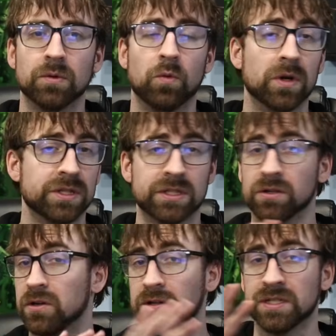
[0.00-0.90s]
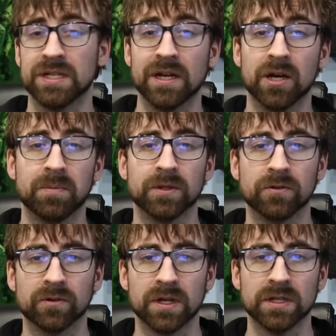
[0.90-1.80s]
once they're all set up and
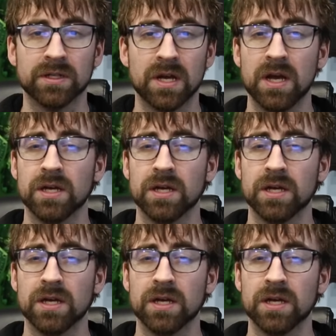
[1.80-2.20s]
created,